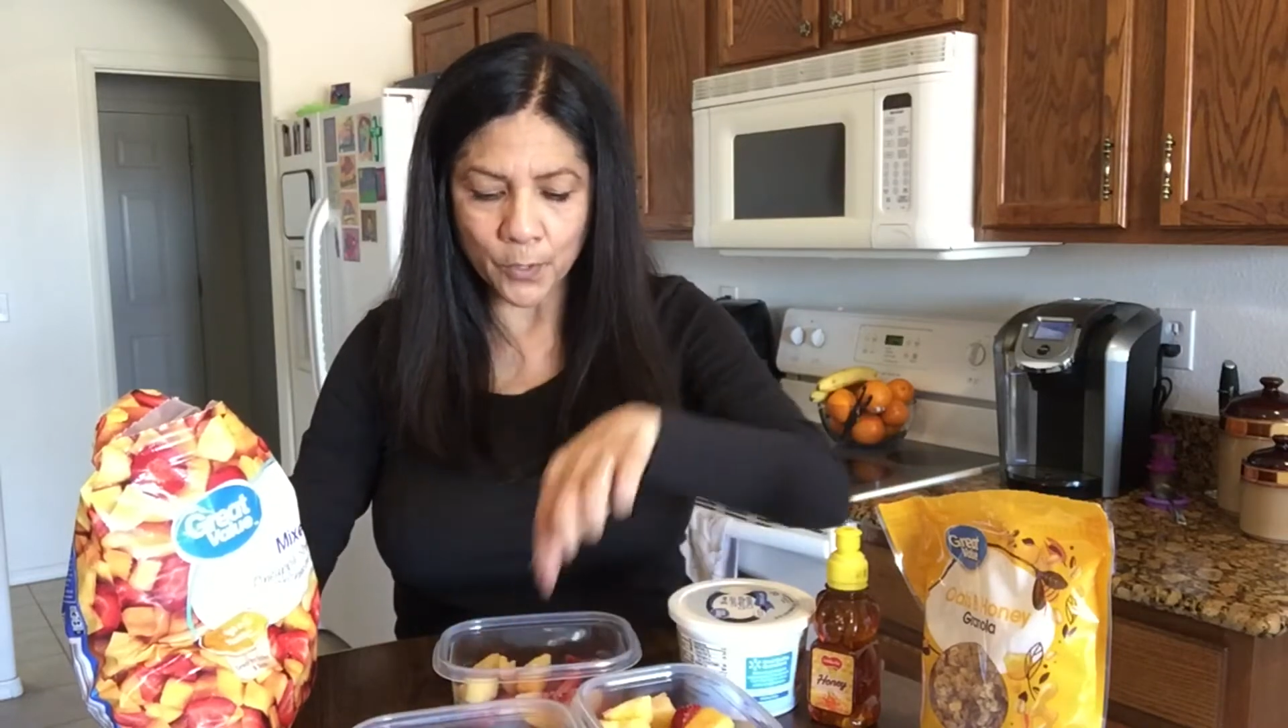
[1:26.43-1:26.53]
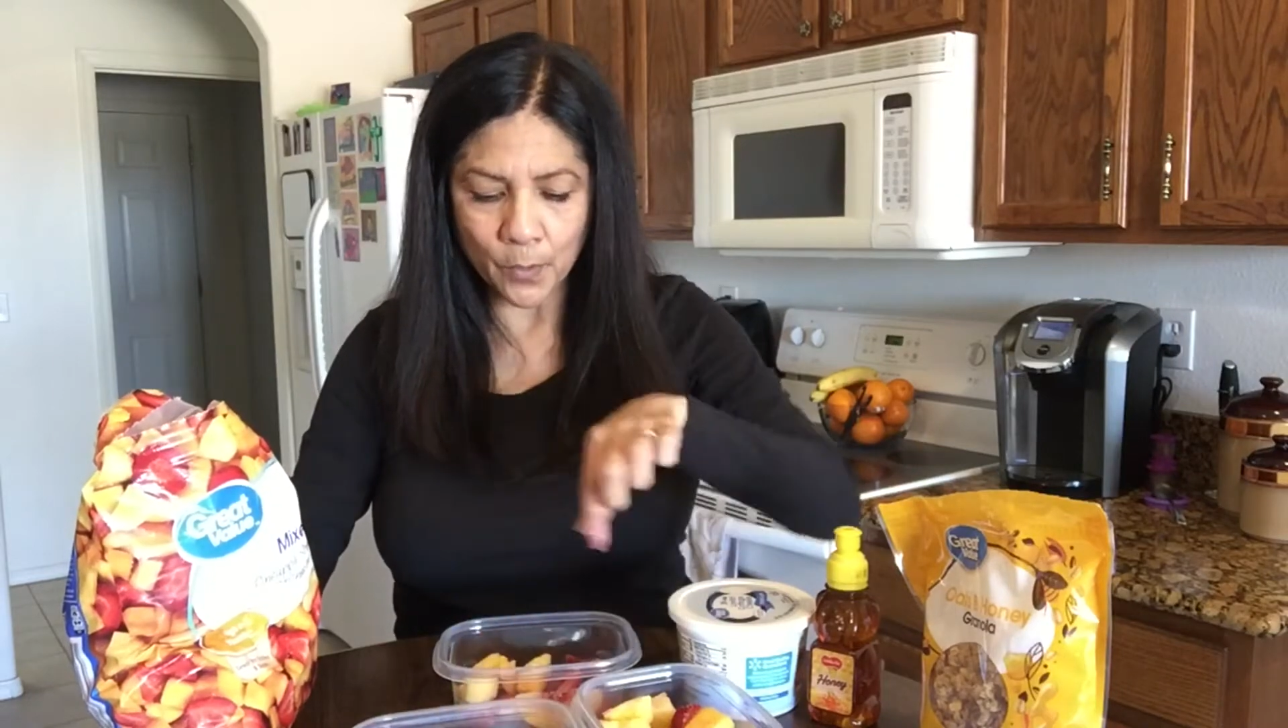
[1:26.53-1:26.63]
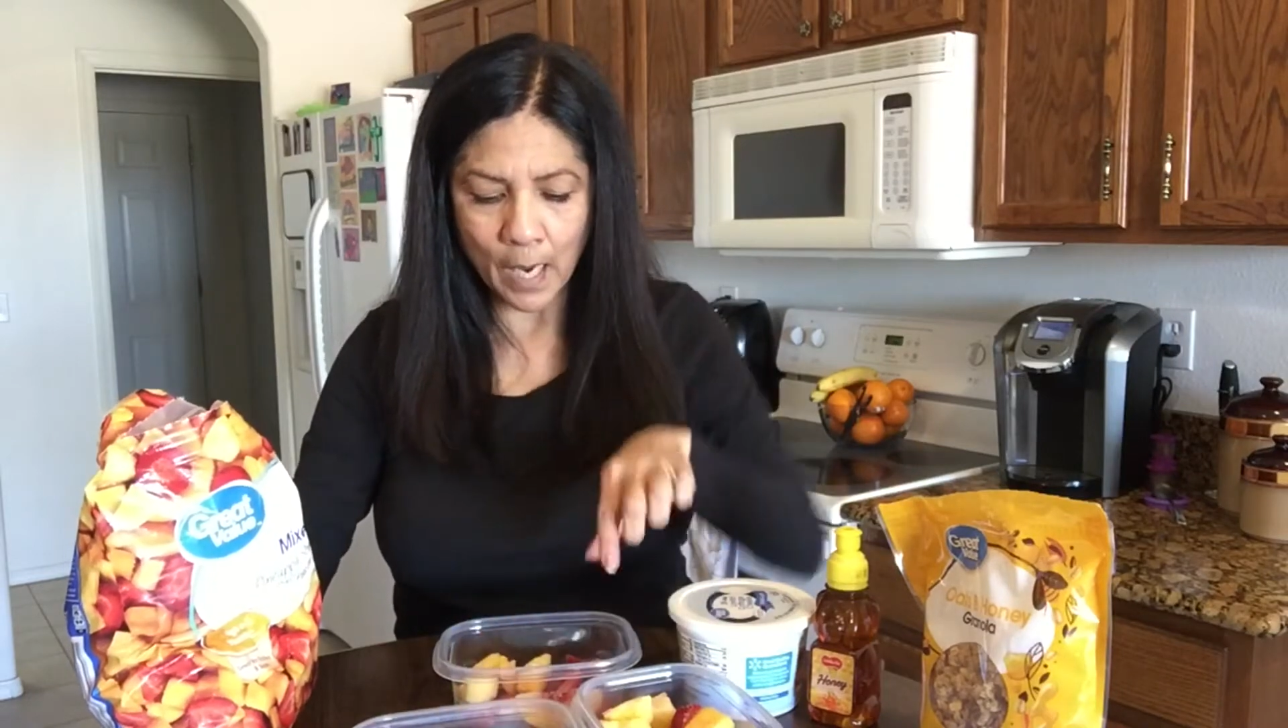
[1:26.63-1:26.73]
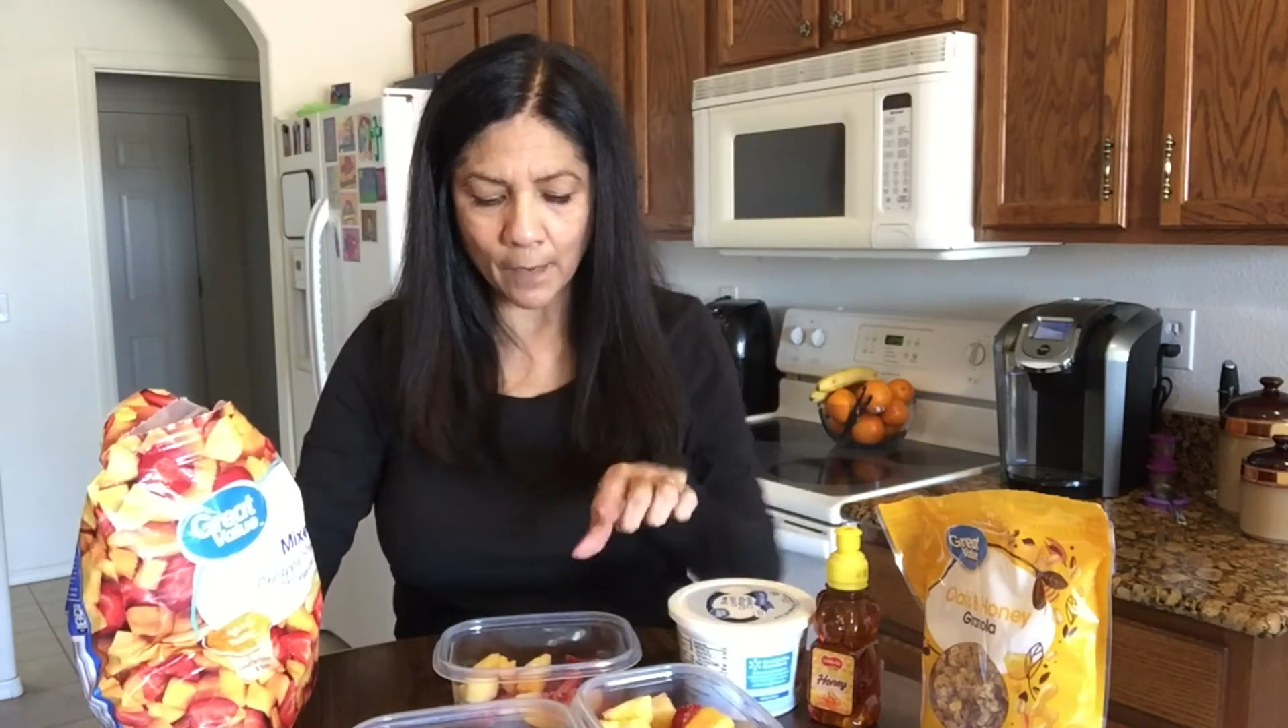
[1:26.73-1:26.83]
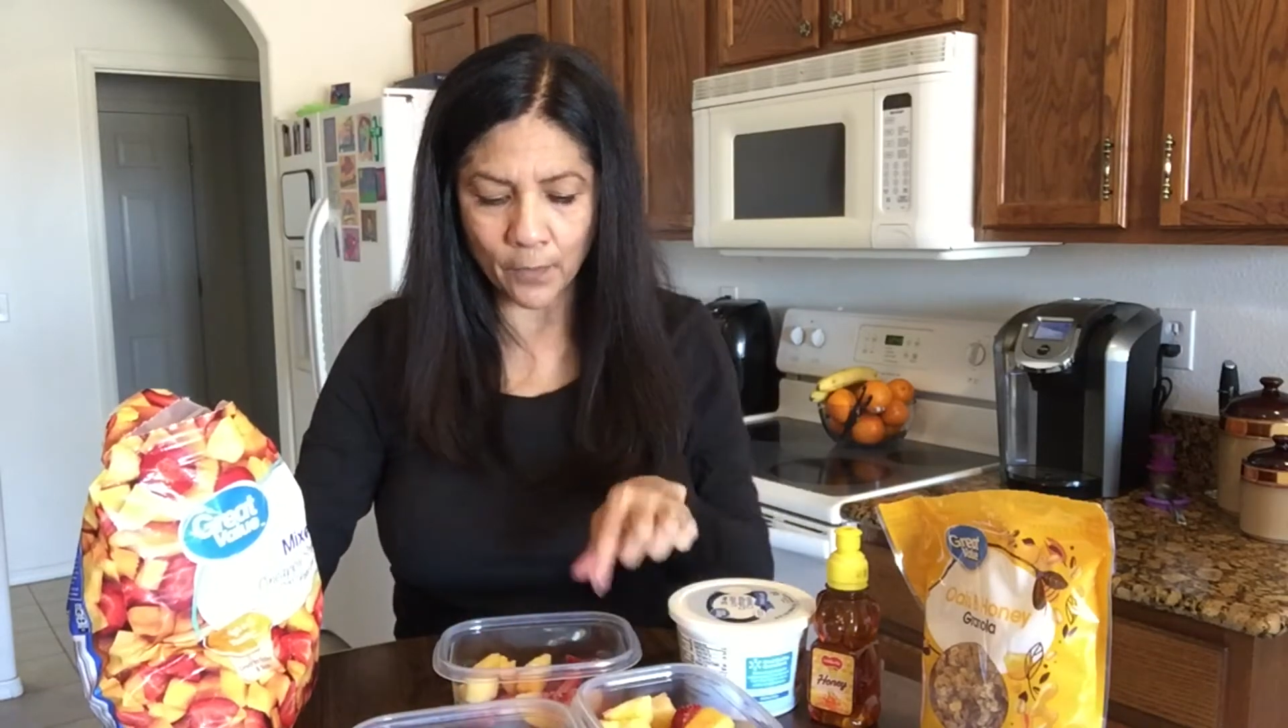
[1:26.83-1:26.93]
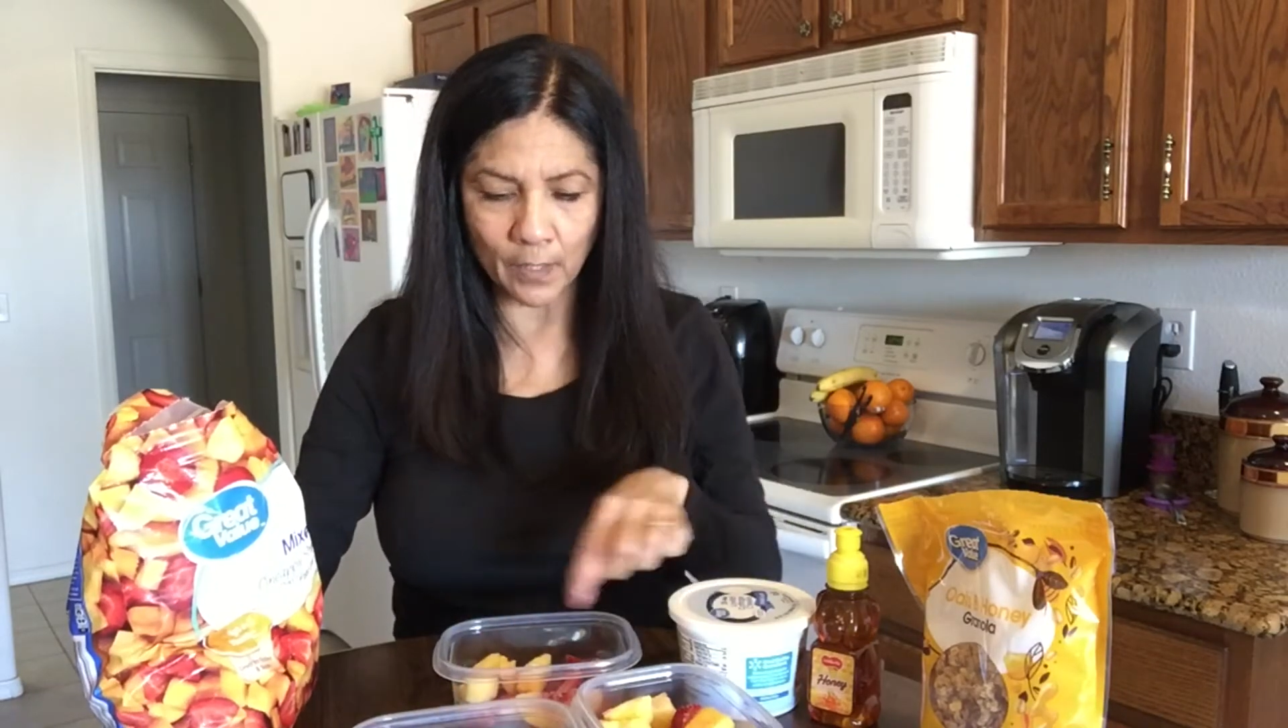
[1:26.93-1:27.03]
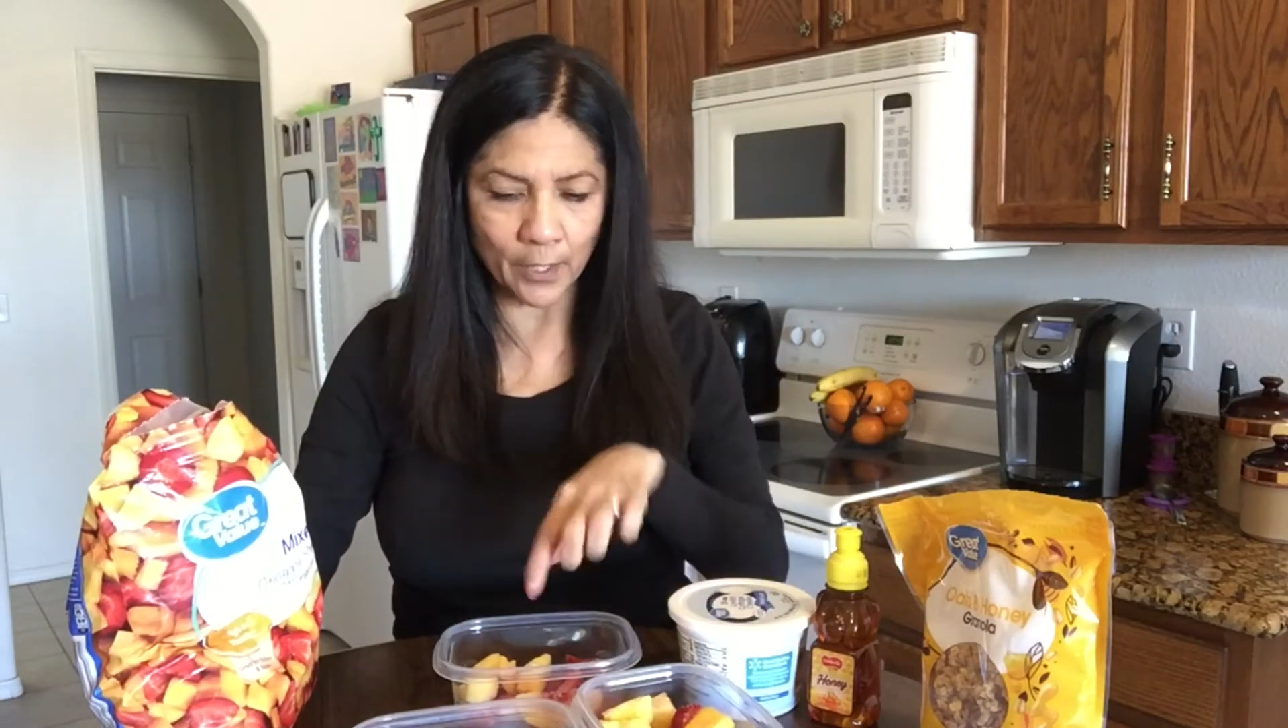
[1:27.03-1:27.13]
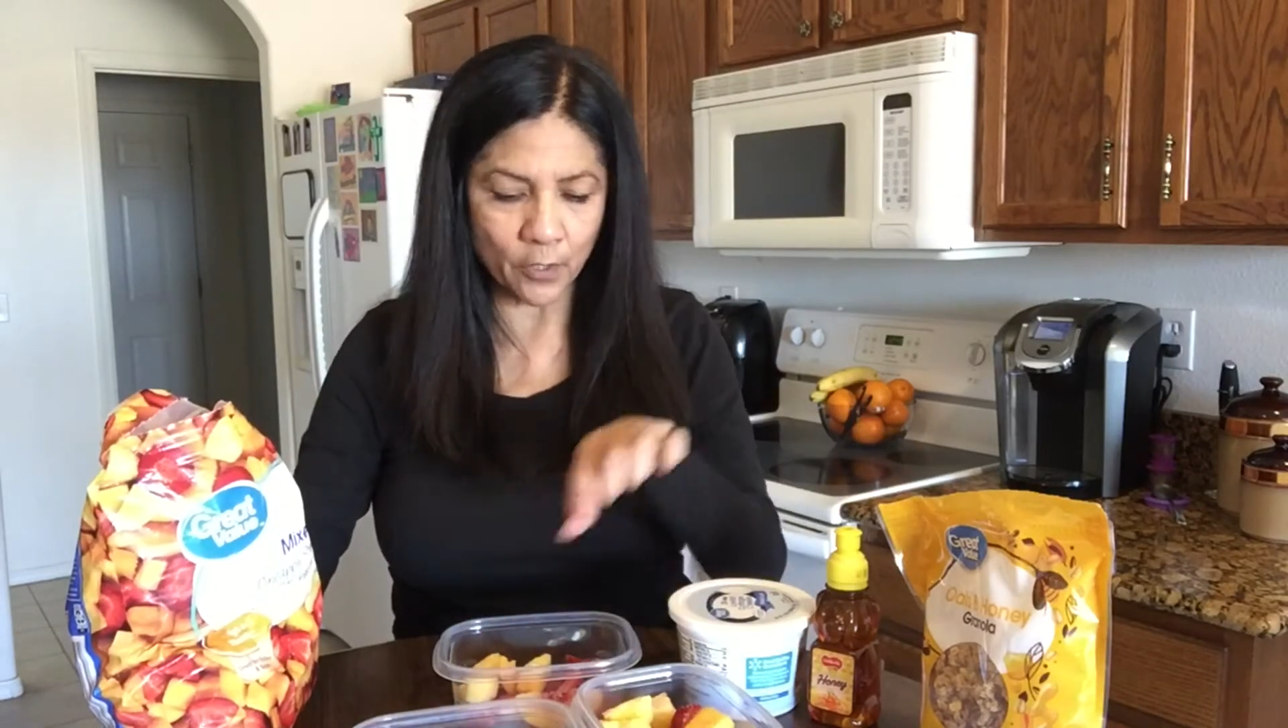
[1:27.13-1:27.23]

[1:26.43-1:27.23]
or however you like,